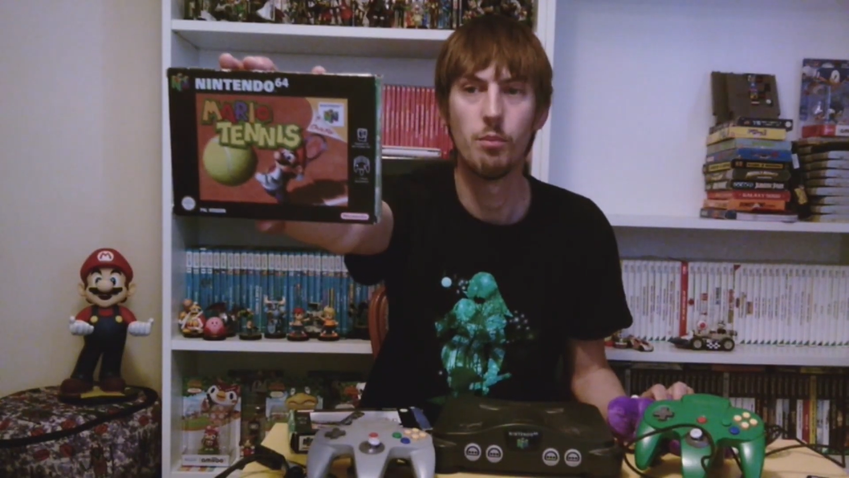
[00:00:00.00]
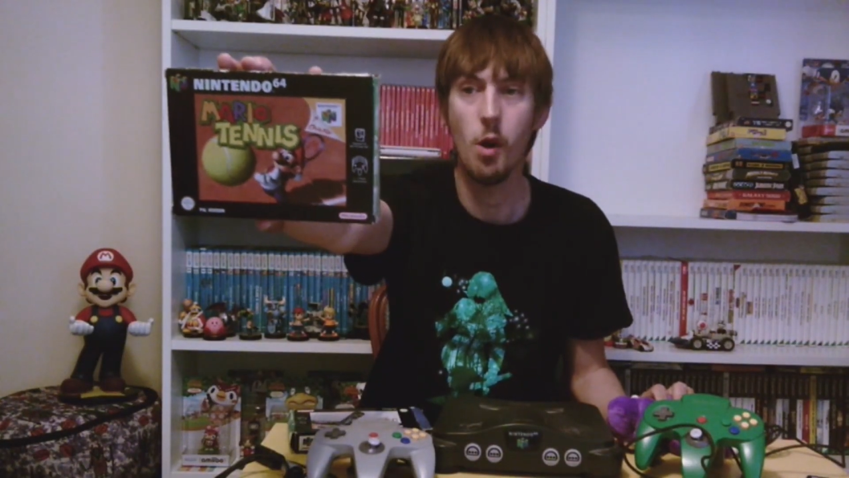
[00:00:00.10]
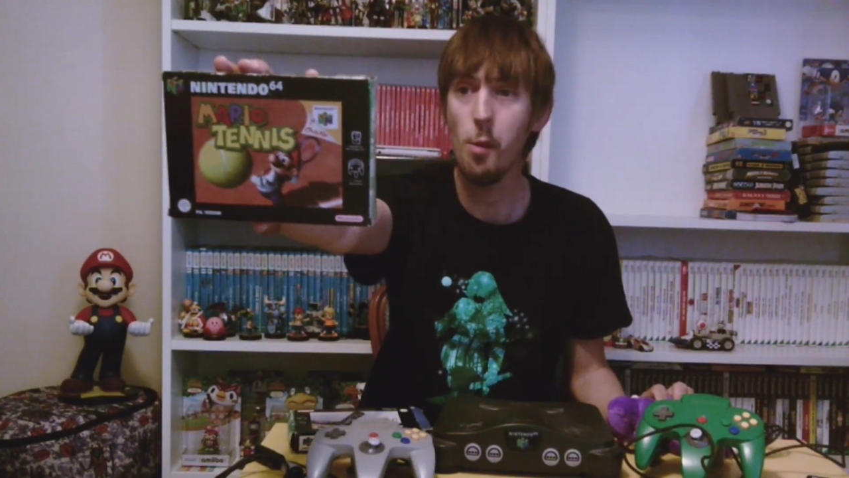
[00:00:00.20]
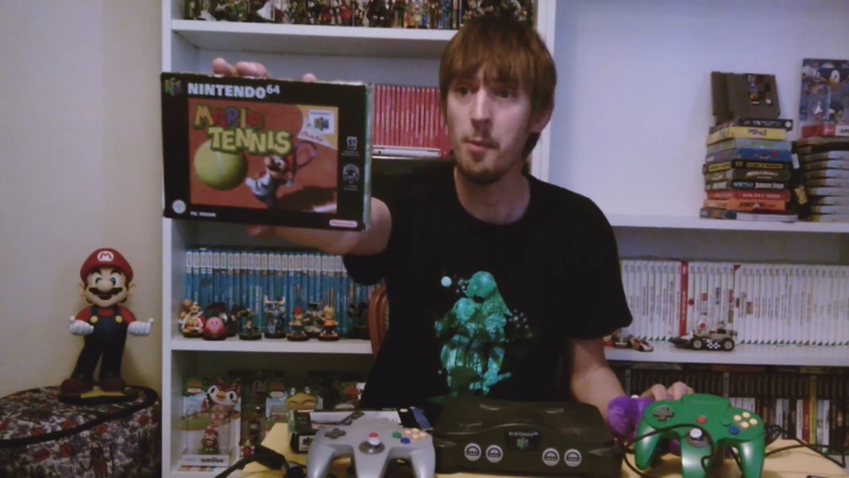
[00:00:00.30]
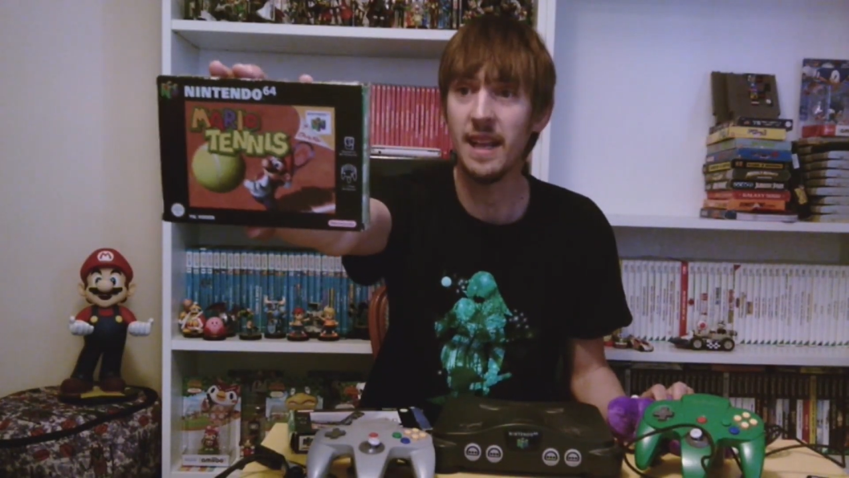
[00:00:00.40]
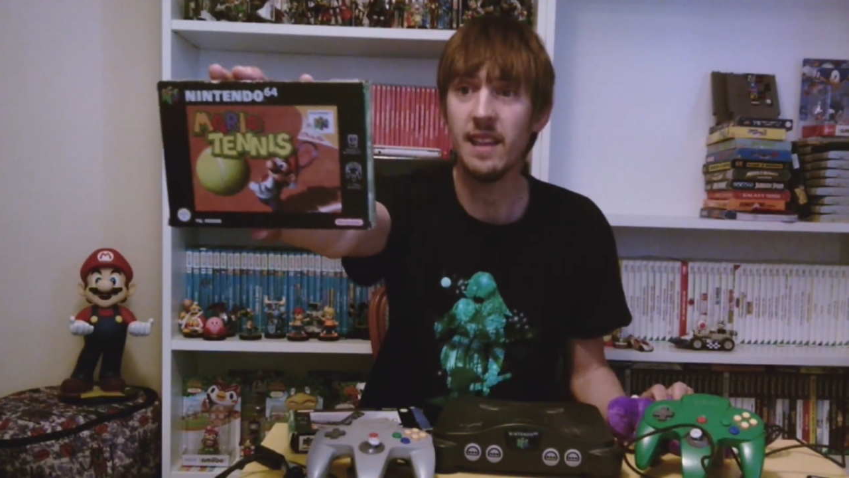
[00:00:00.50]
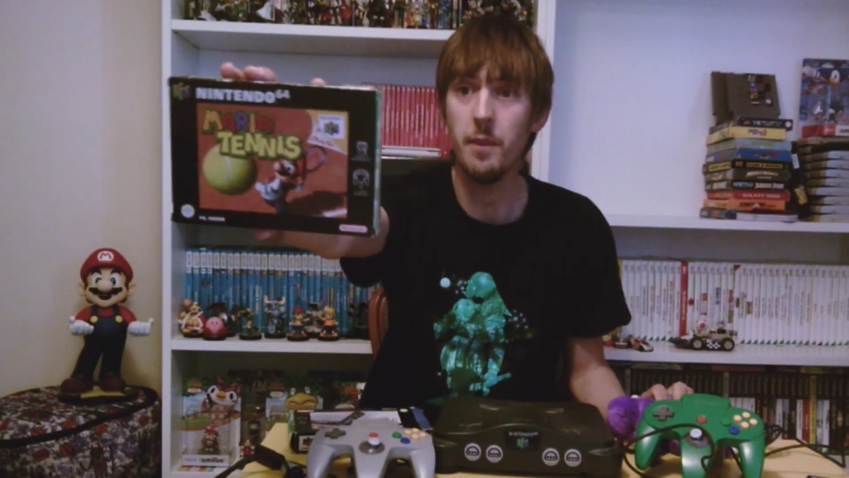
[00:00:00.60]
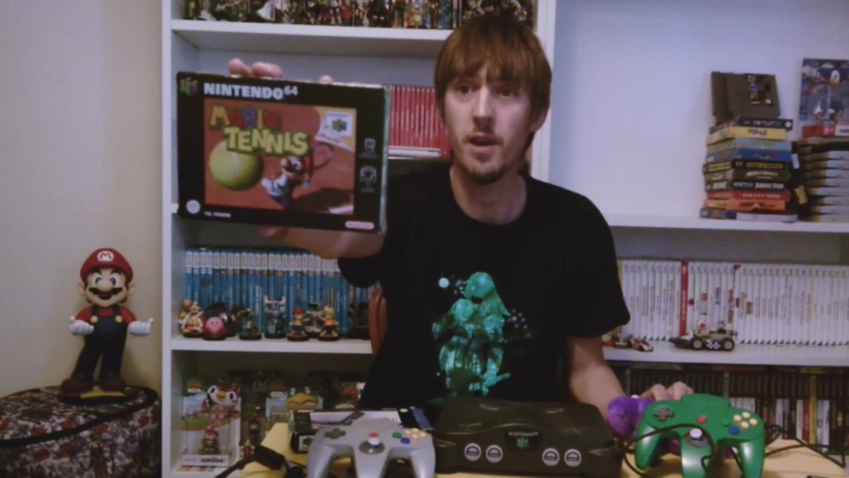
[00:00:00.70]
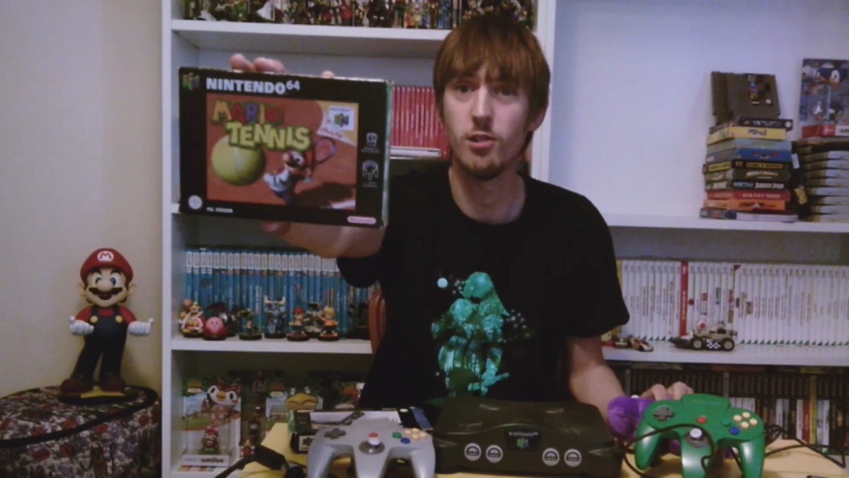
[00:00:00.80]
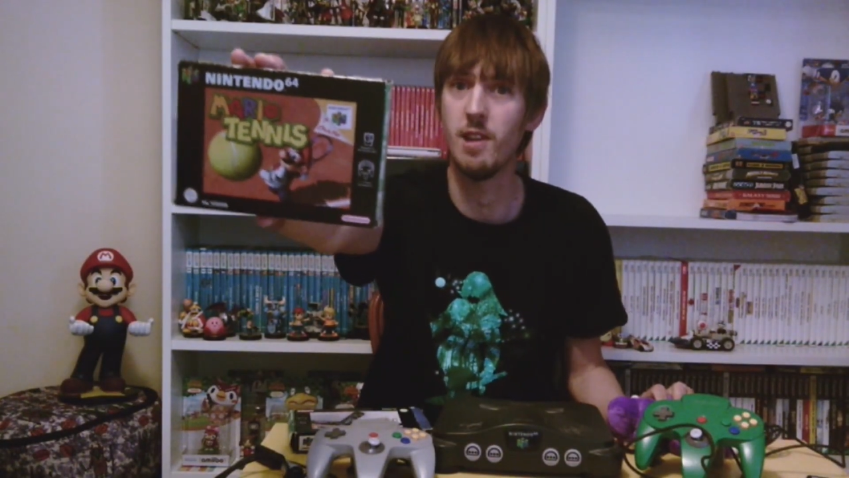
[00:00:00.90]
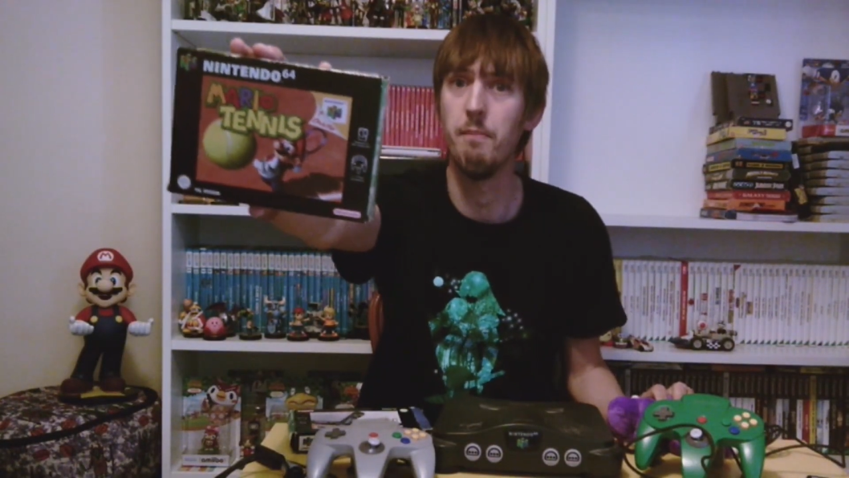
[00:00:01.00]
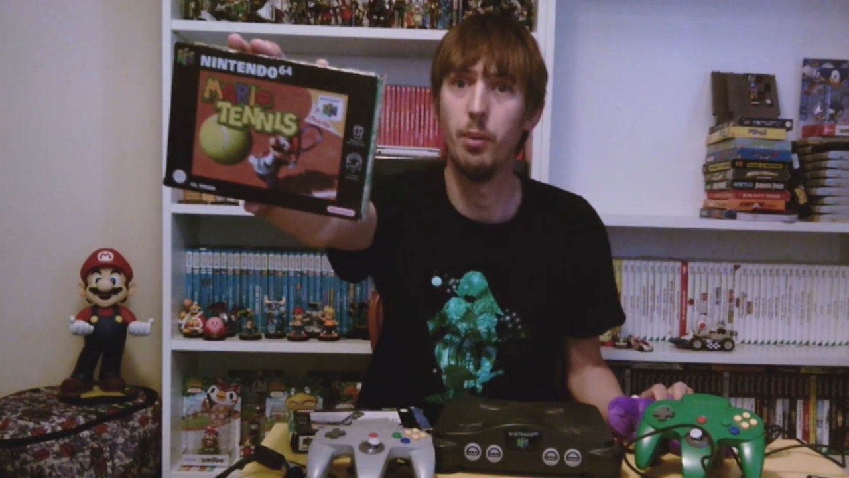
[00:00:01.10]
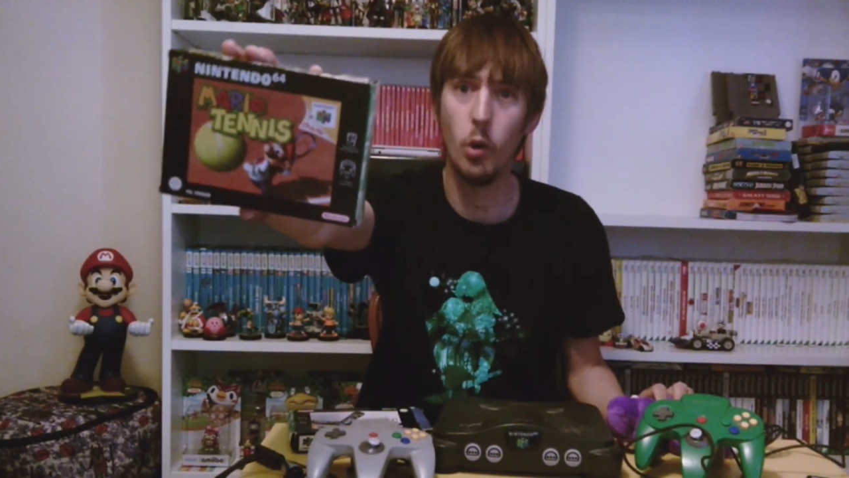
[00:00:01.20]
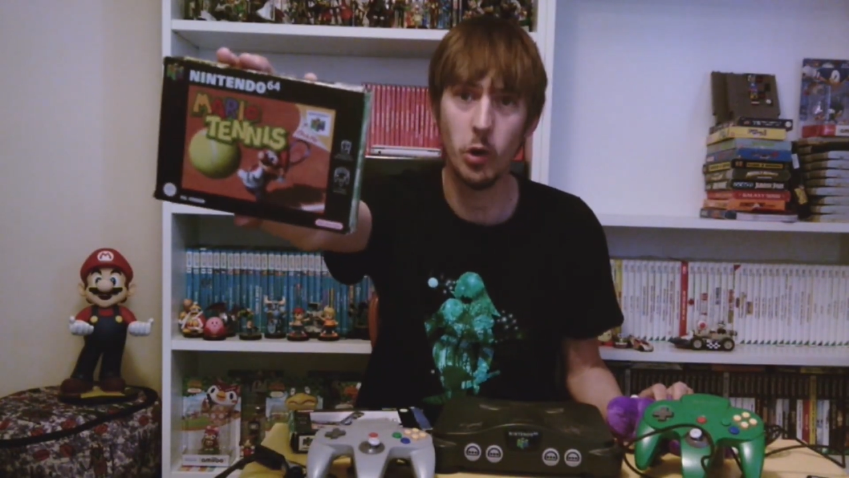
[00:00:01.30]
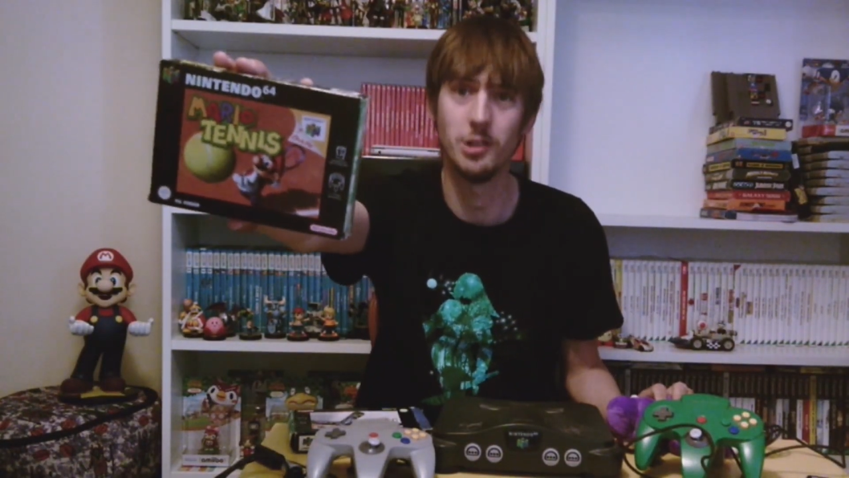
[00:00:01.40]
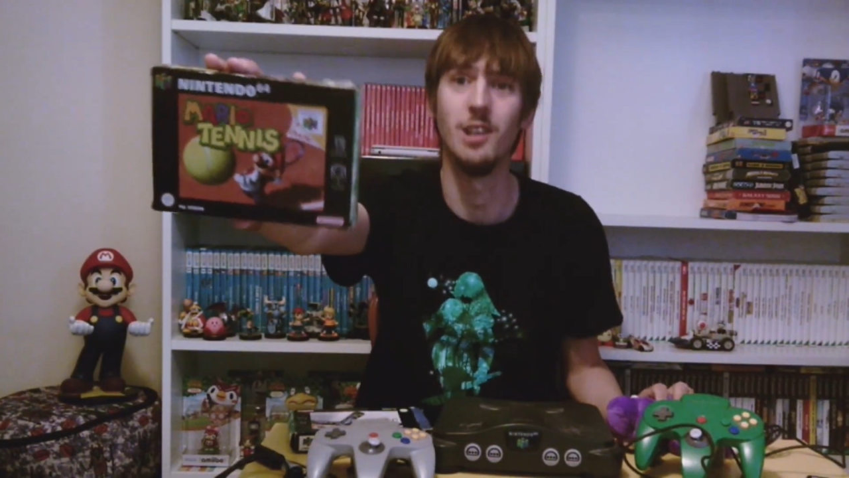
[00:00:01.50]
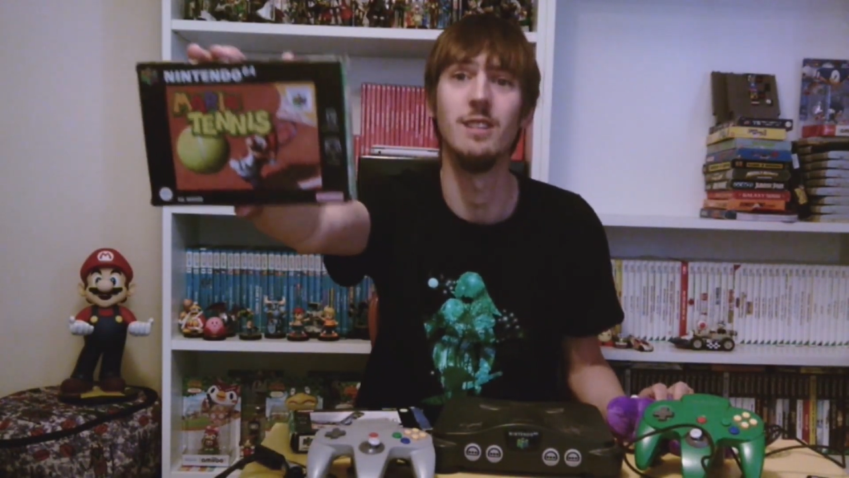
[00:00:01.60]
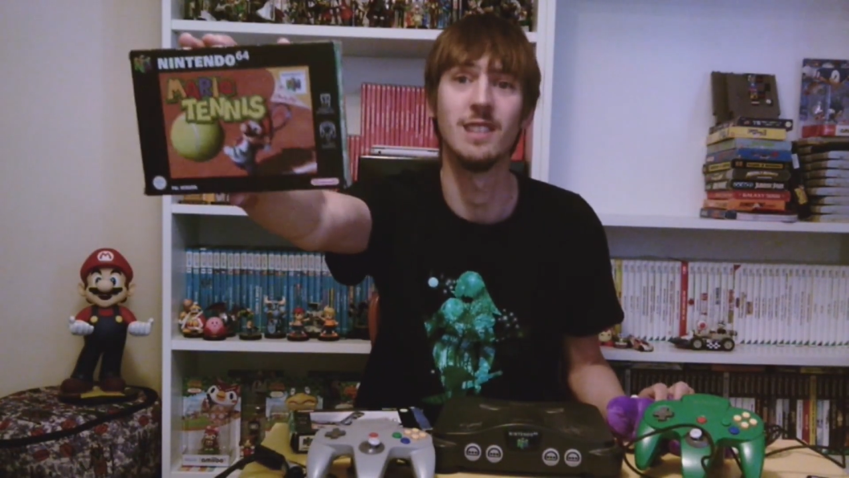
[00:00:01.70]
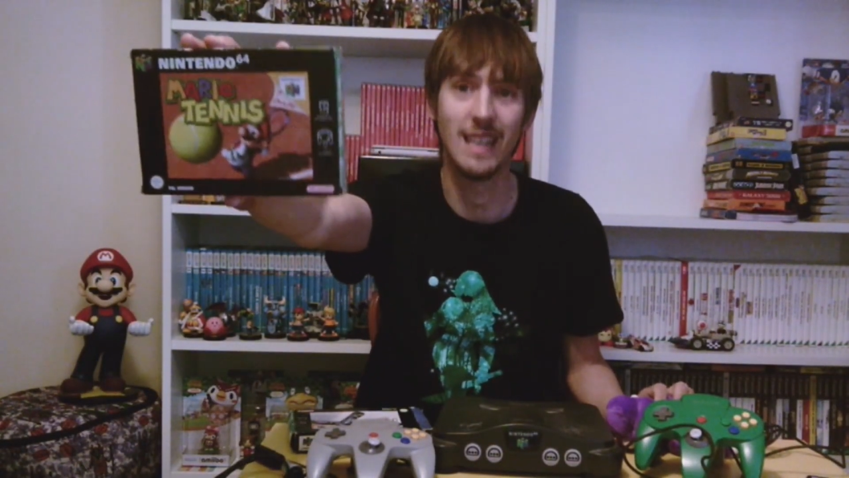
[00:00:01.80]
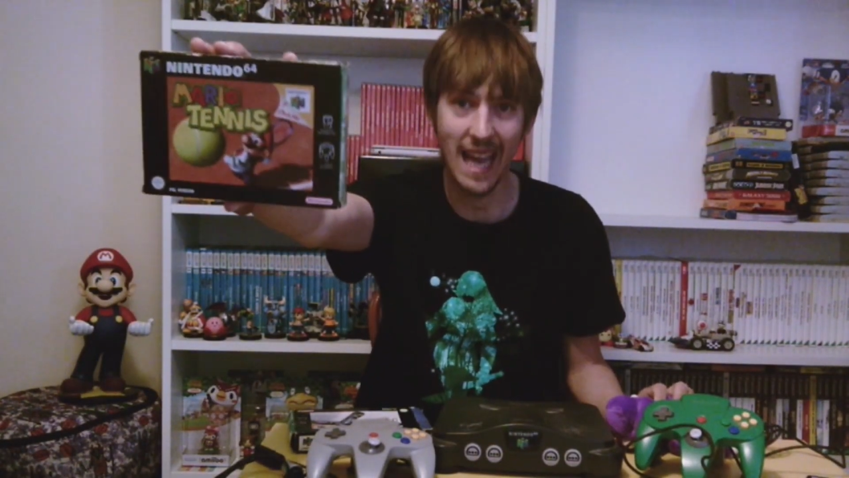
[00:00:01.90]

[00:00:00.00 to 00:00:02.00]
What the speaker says: probably the most important